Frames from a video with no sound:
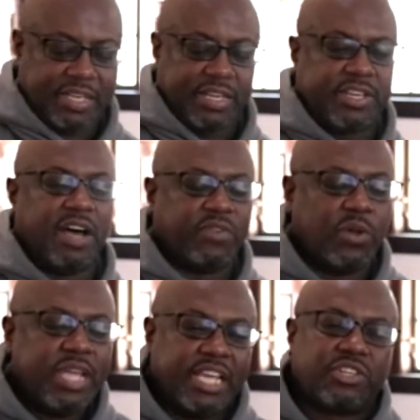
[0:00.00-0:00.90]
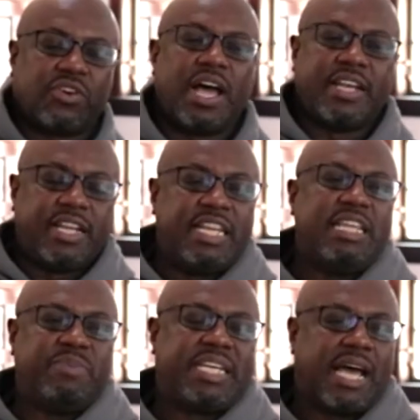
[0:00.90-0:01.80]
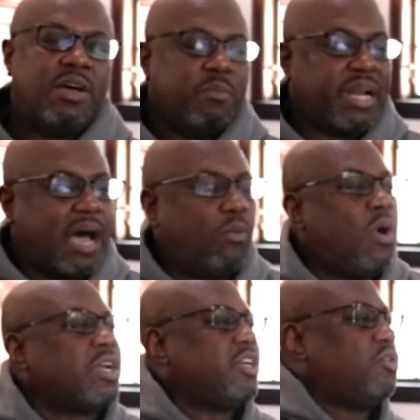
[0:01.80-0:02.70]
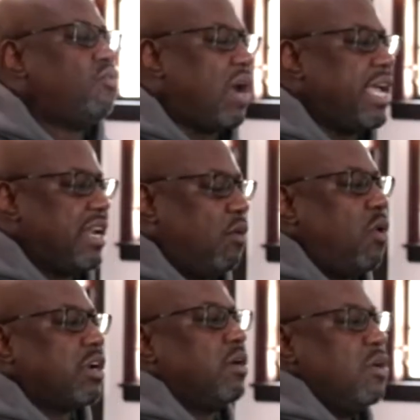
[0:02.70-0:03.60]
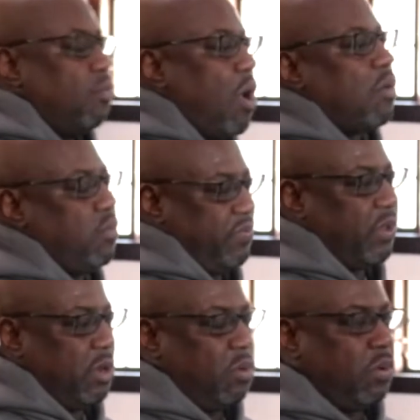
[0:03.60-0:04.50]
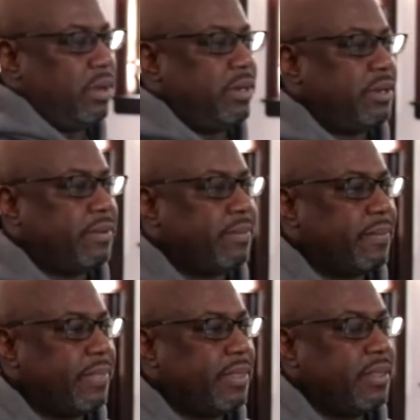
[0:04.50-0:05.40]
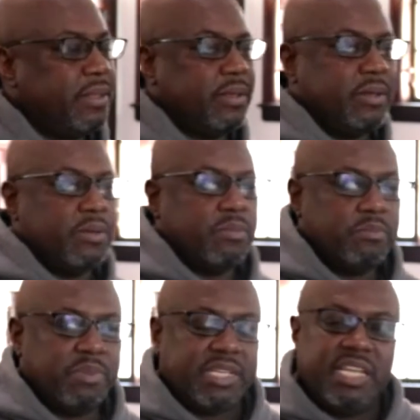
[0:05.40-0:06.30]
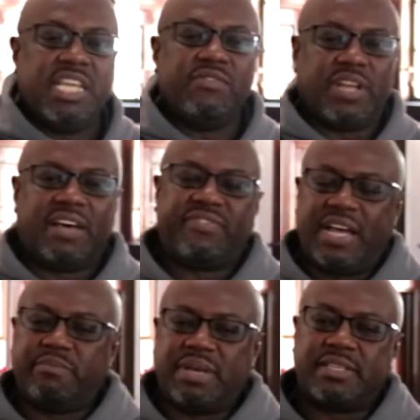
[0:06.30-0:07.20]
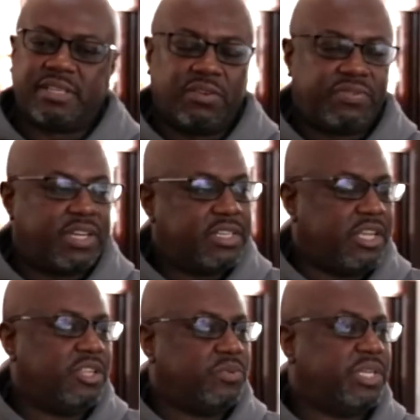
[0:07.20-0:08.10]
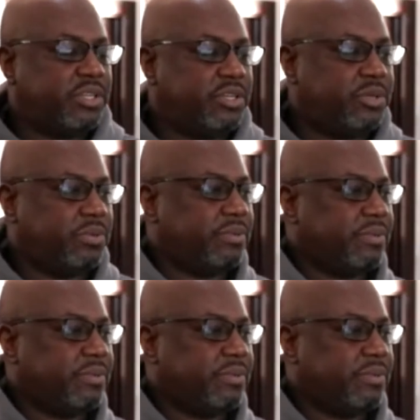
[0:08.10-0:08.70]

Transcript: the devil is trying to lead me down, but I want to do right. I want to walk with the Lord. But the evil I find myself continuing to do.